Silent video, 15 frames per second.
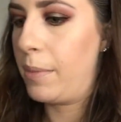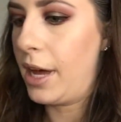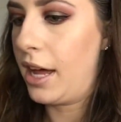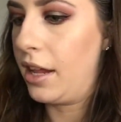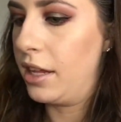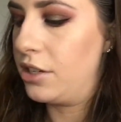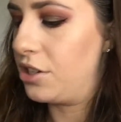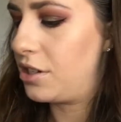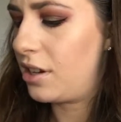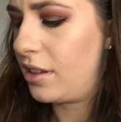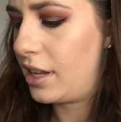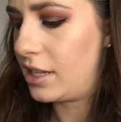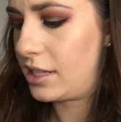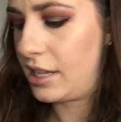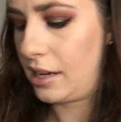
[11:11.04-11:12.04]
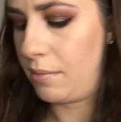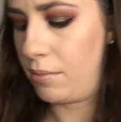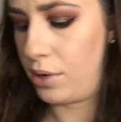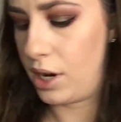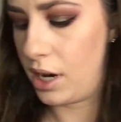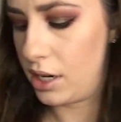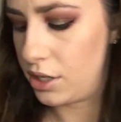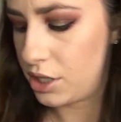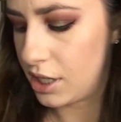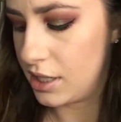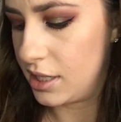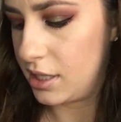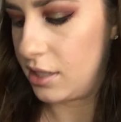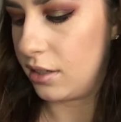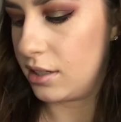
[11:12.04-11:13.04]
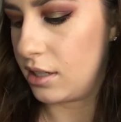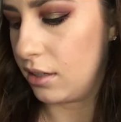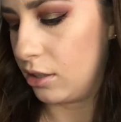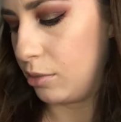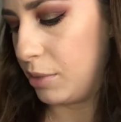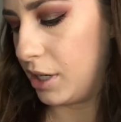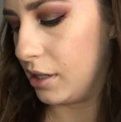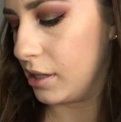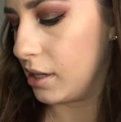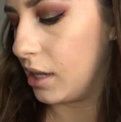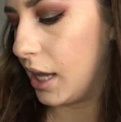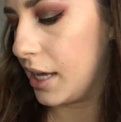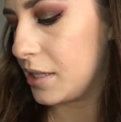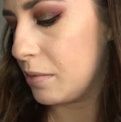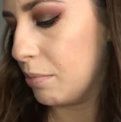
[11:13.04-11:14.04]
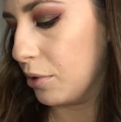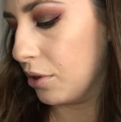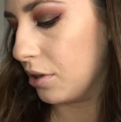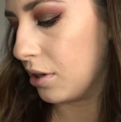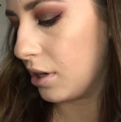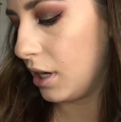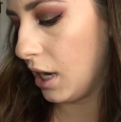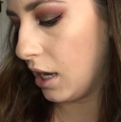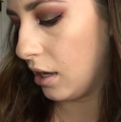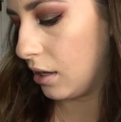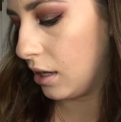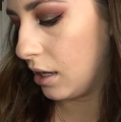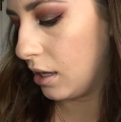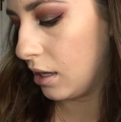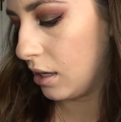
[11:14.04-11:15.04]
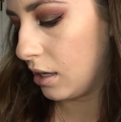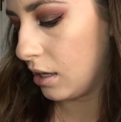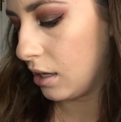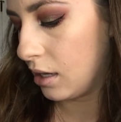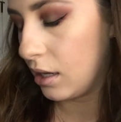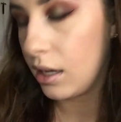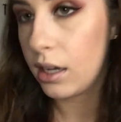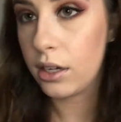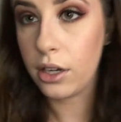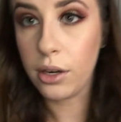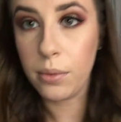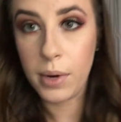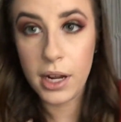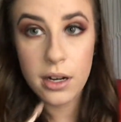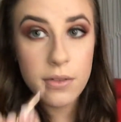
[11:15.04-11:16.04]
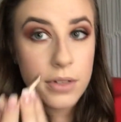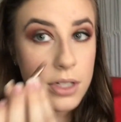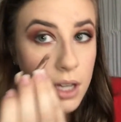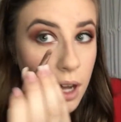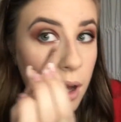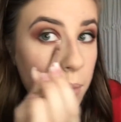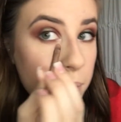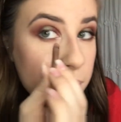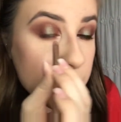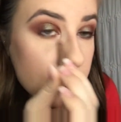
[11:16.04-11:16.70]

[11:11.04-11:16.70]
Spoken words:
palette just on that same brush because it still has a little bit of the glass bowl on it, and go right over top.